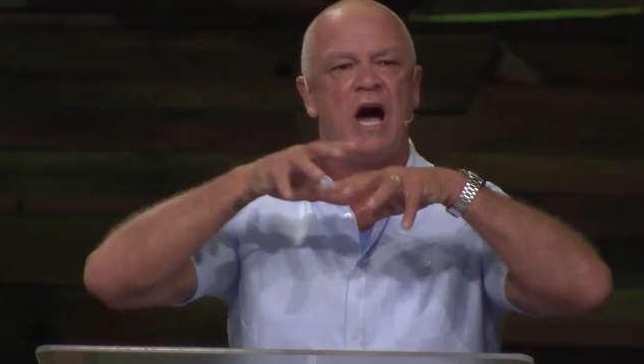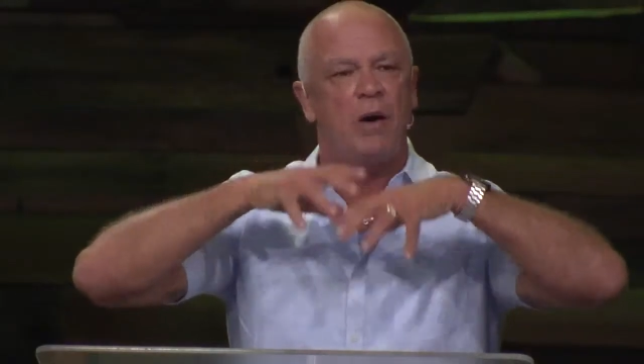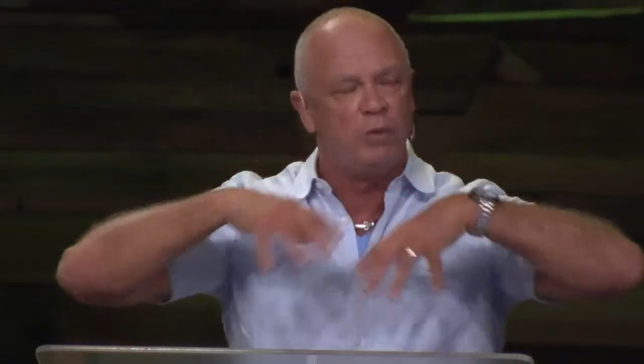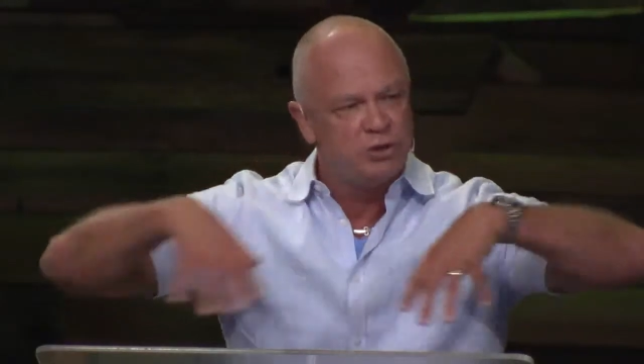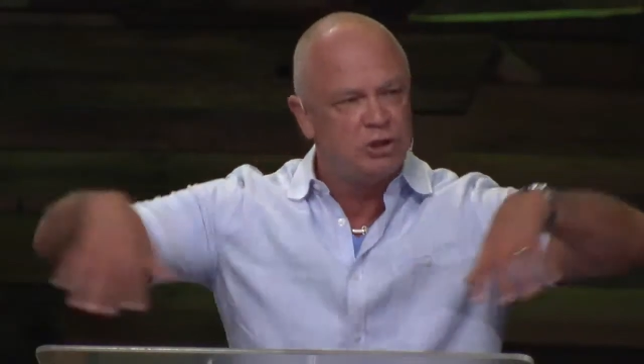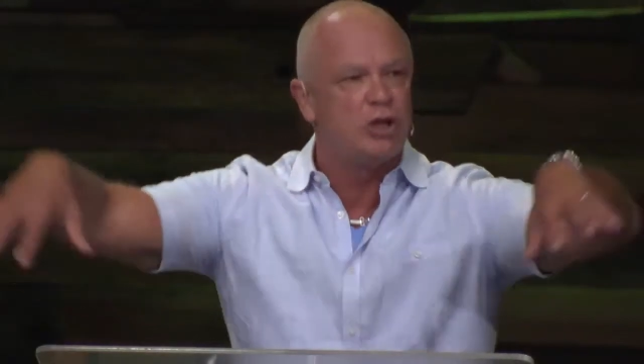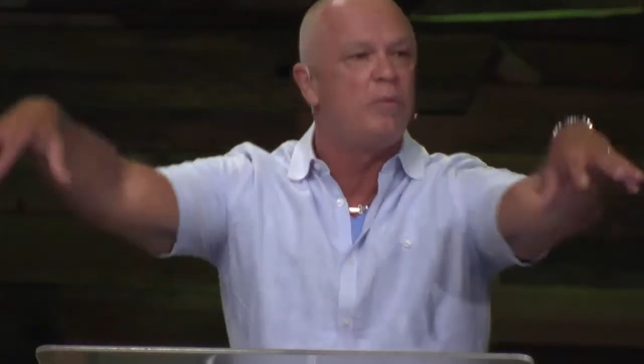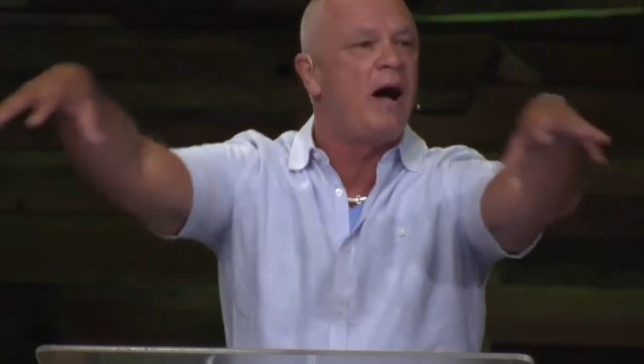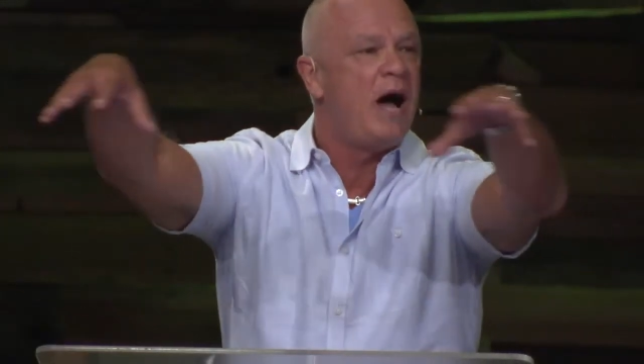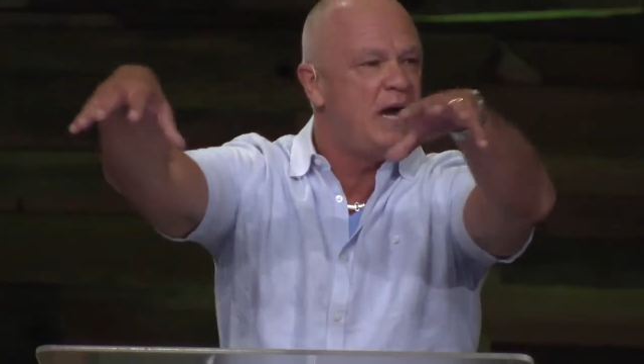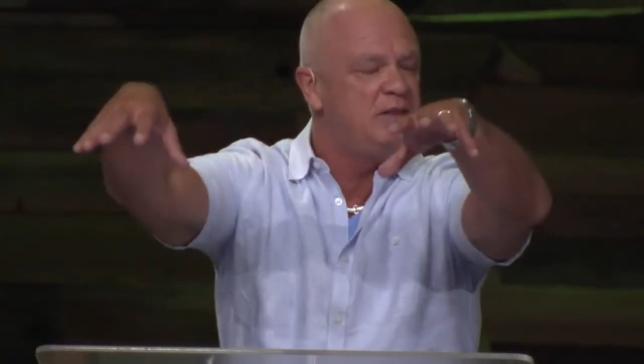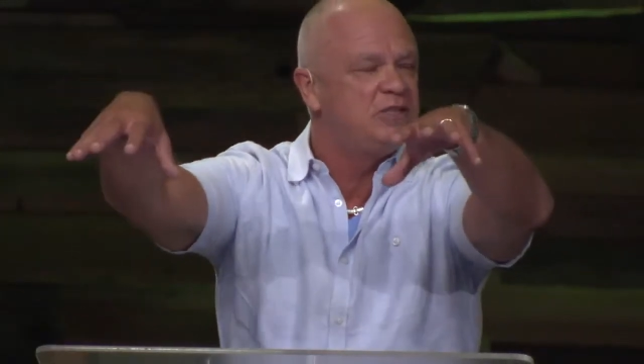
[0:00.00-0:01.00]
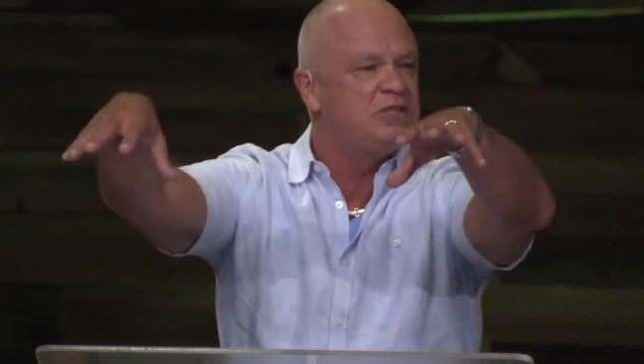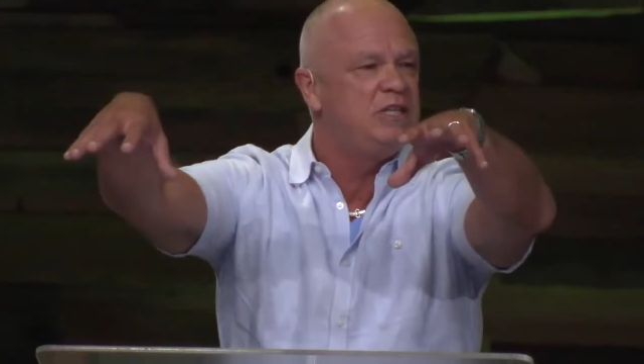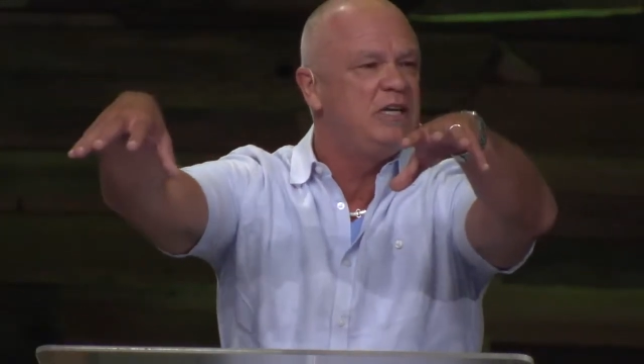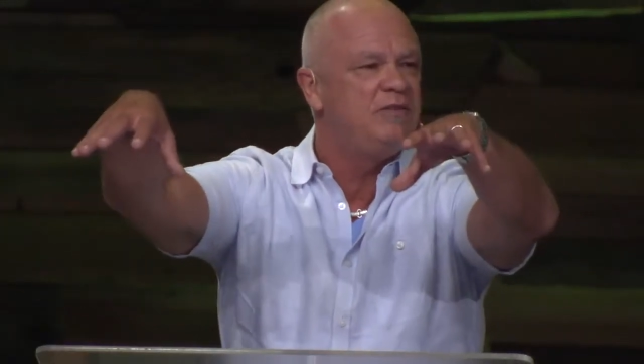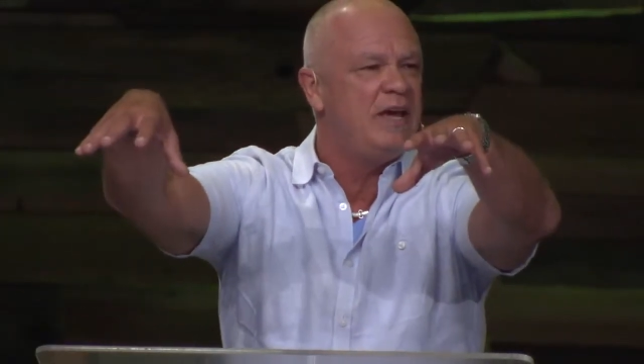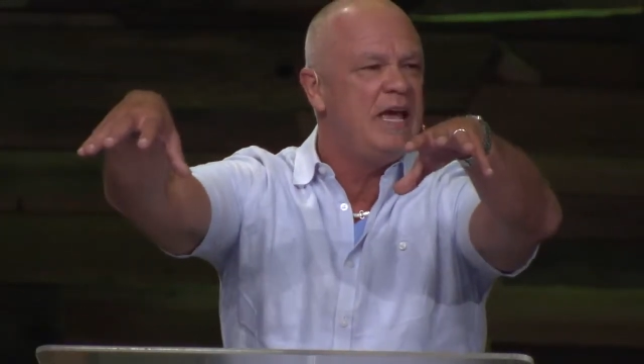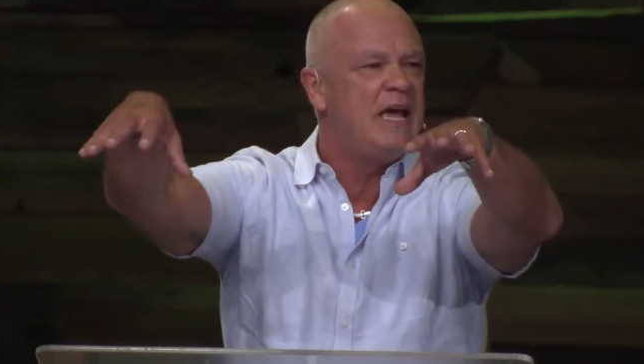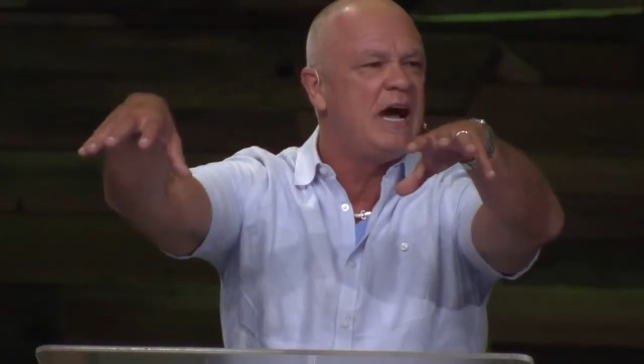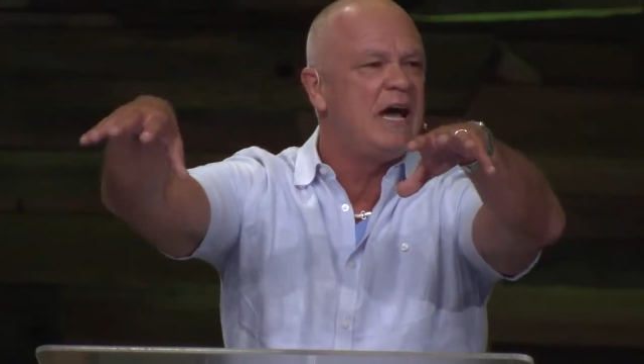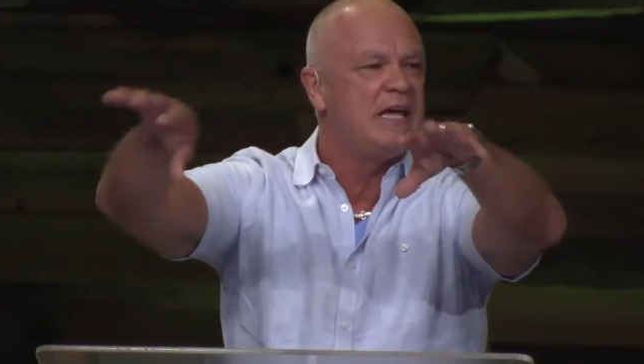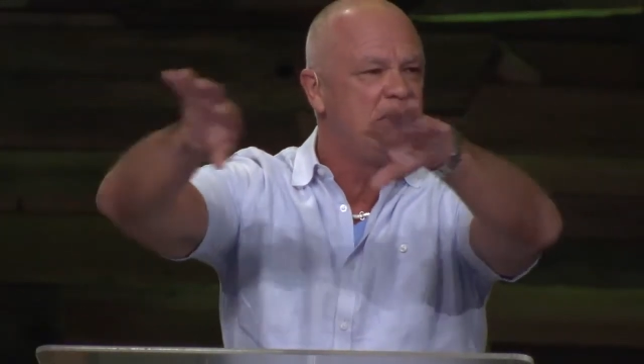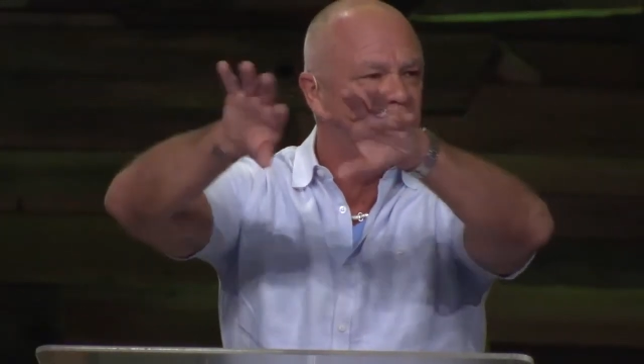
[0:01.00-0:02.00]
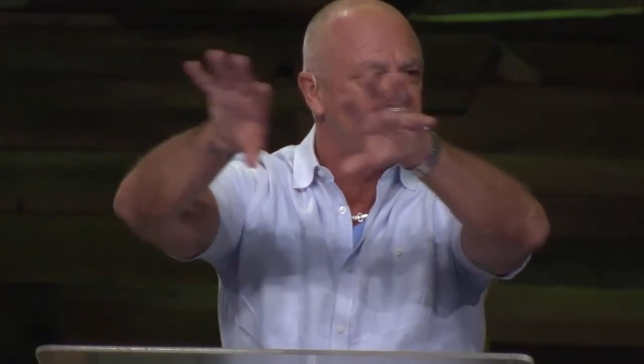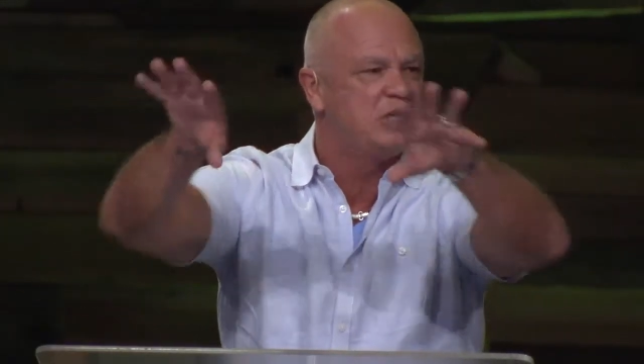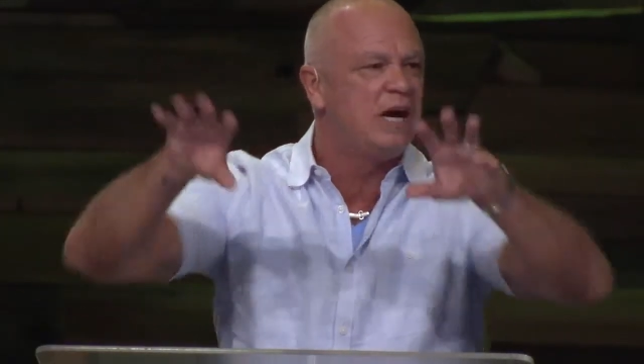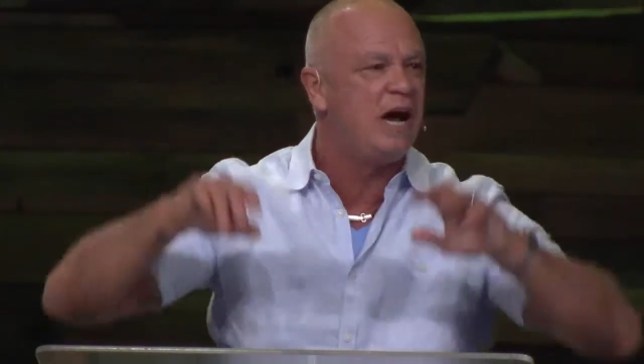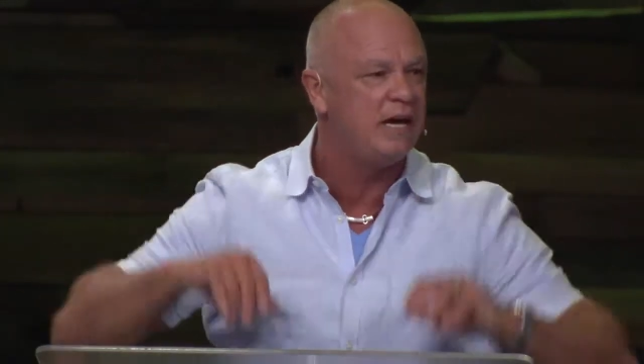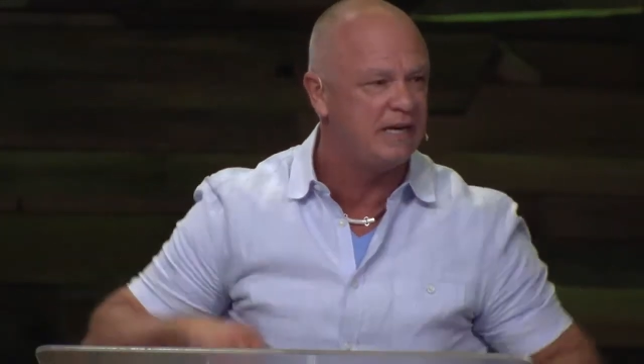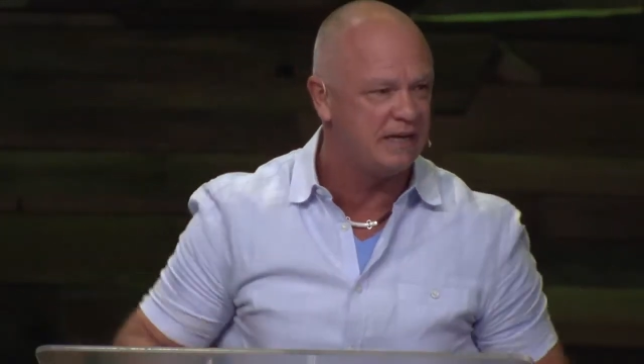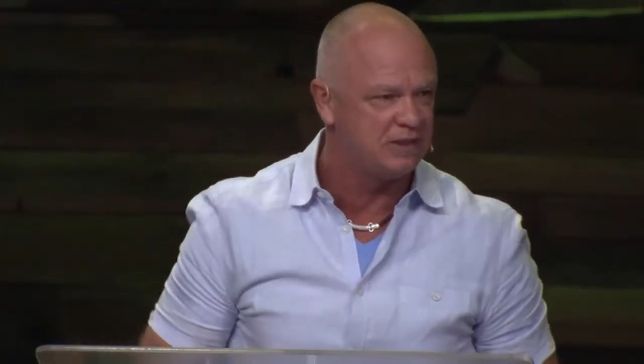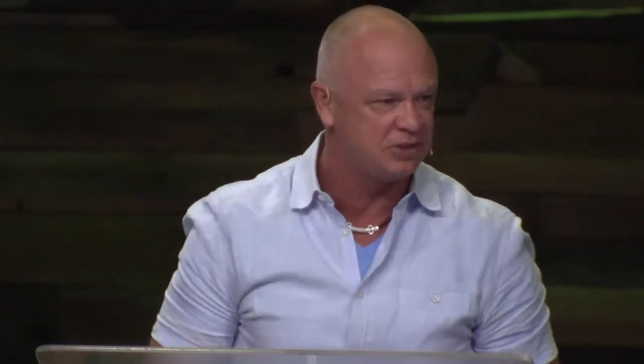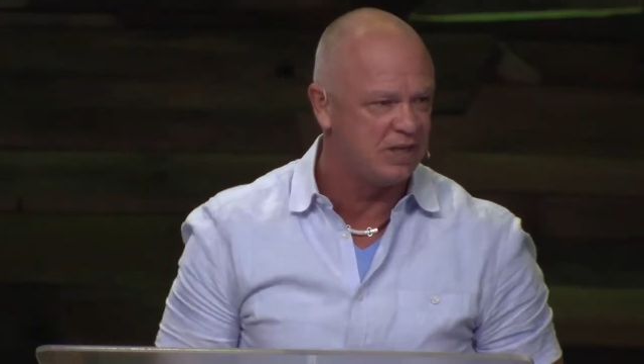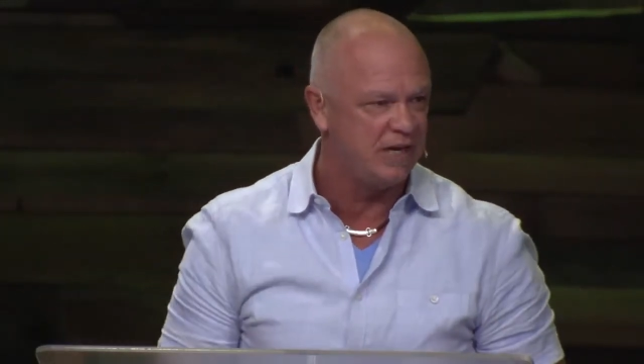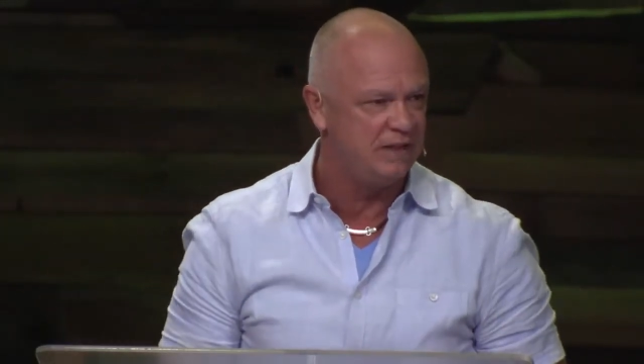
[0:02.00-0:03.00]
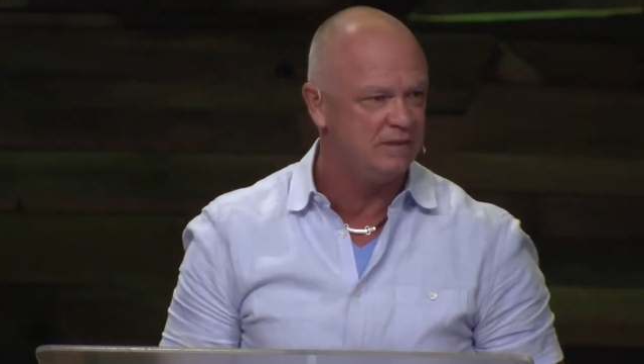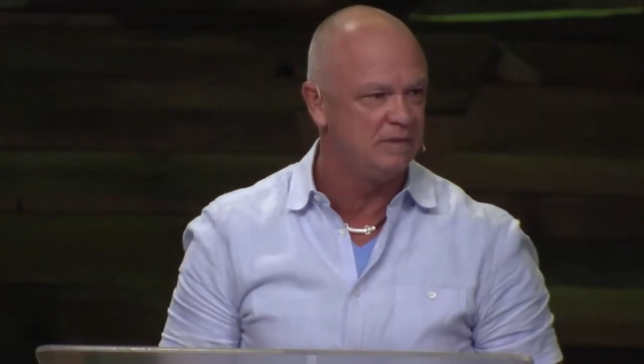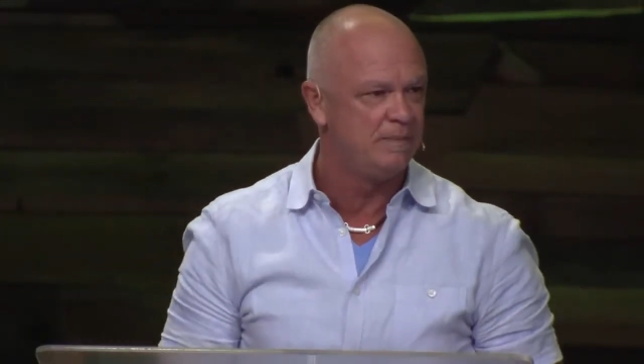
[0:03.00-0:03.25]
I want you to go behind the city of Ai, and I want you to hide out of sight.